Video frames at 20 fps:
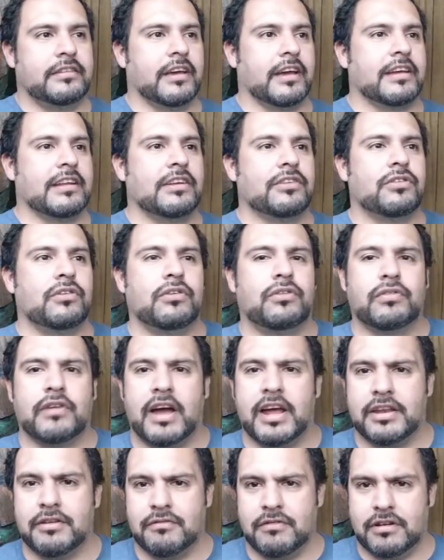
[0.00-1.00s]
Second issue, he
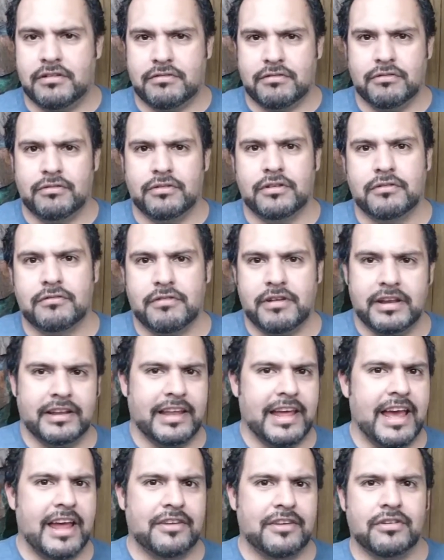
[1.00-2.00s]
tried to recruit
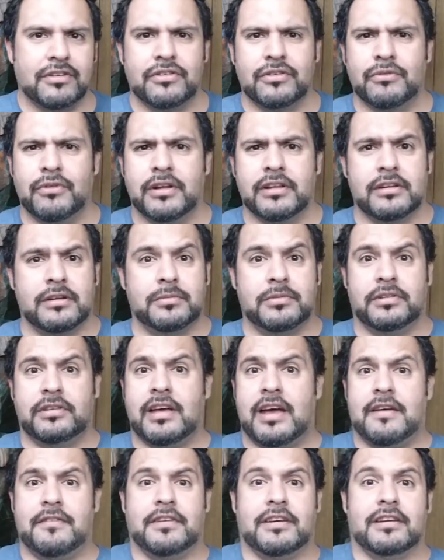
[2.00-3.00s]
Green Lantern, who ended up
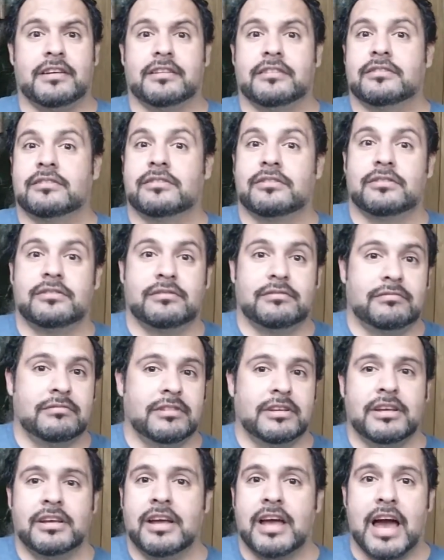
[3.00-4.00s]
just having a
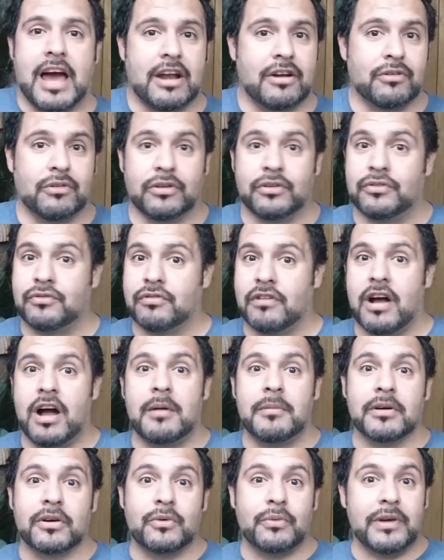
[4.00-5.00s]

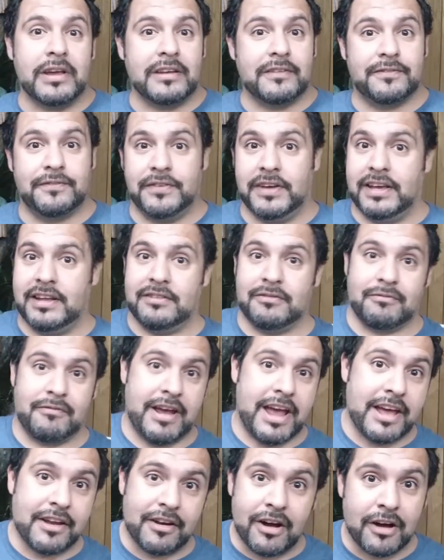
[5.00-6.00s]
drama queen fit and
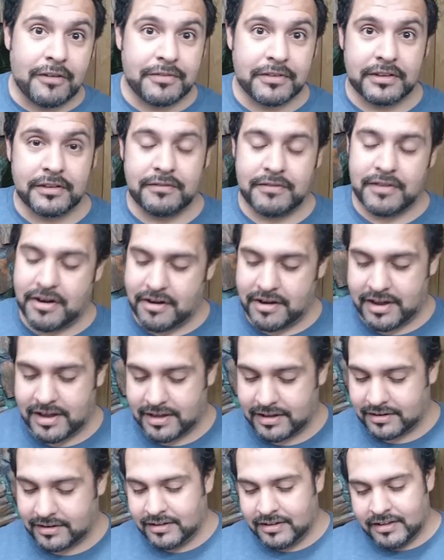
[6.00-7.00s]
ran off at the very
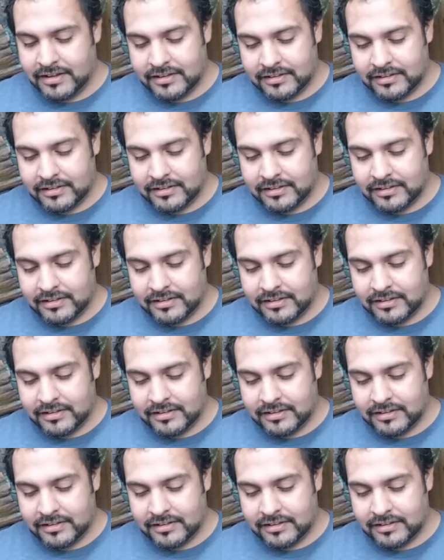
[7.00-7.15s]
end.